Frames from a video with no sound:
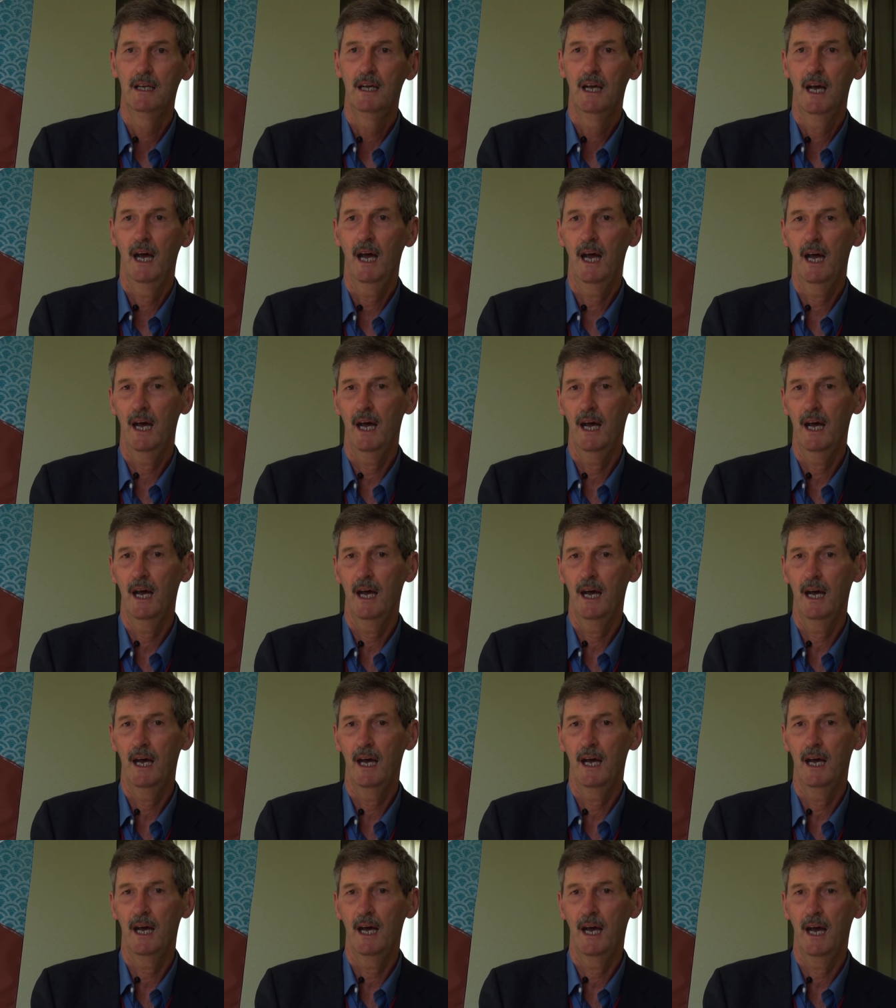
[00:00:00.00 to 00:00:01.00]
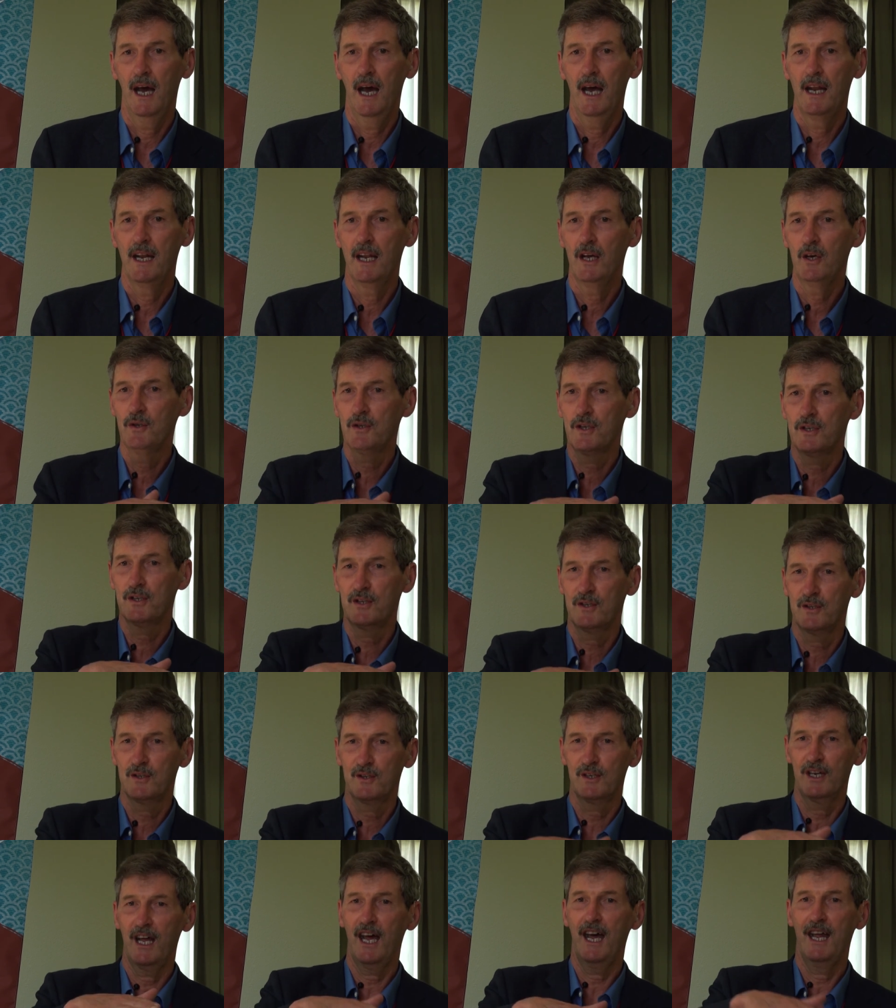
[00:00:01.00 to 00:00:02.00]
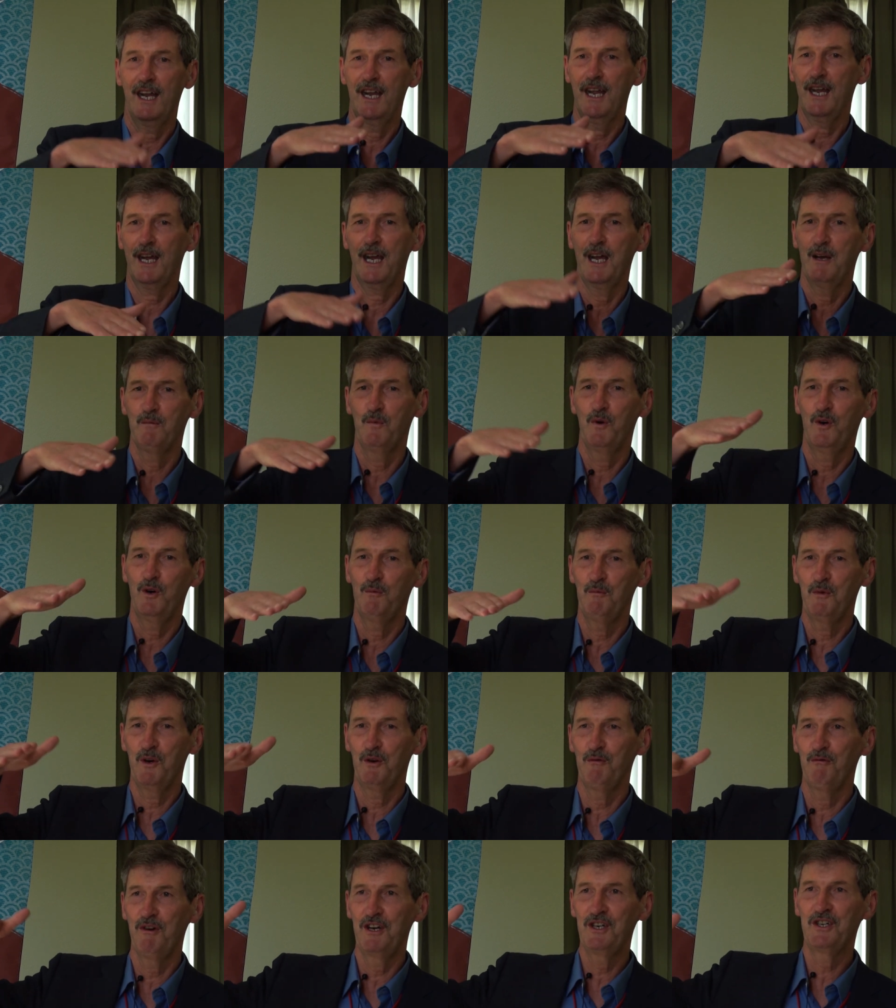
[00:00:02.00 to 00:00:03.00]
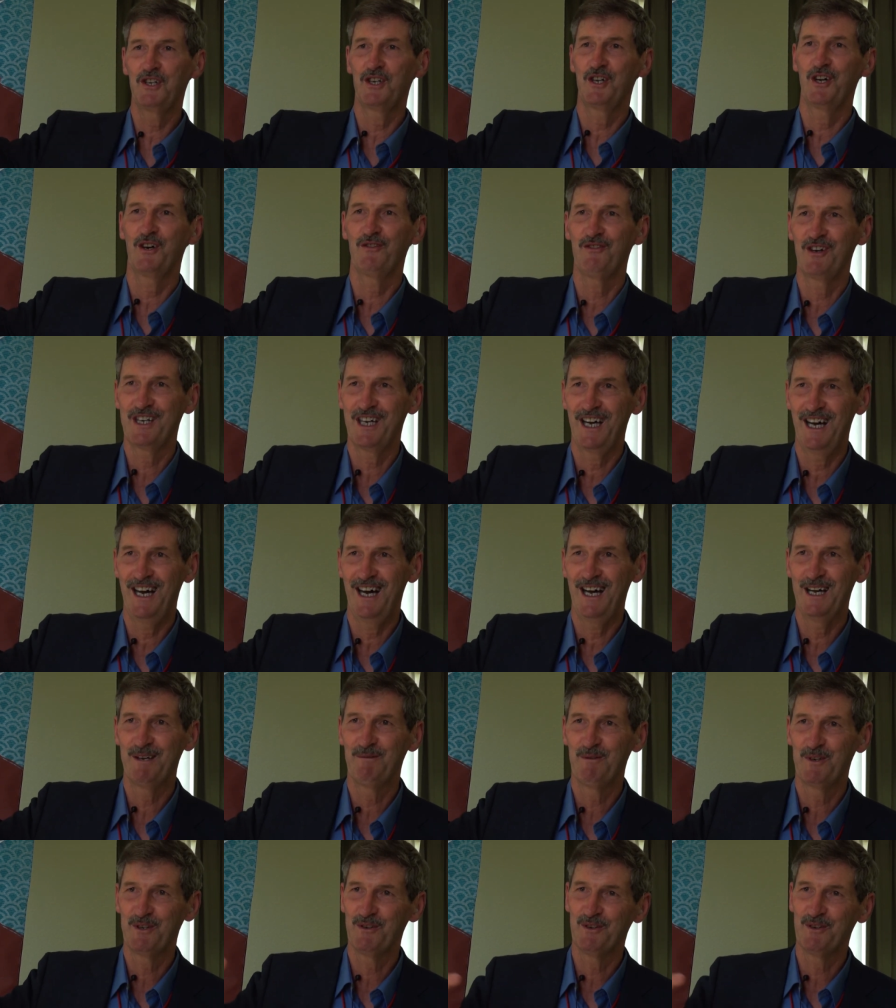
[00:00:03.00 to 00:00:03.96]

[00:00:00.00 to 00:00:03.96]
Uh, and those, and they get more and more rigid over time.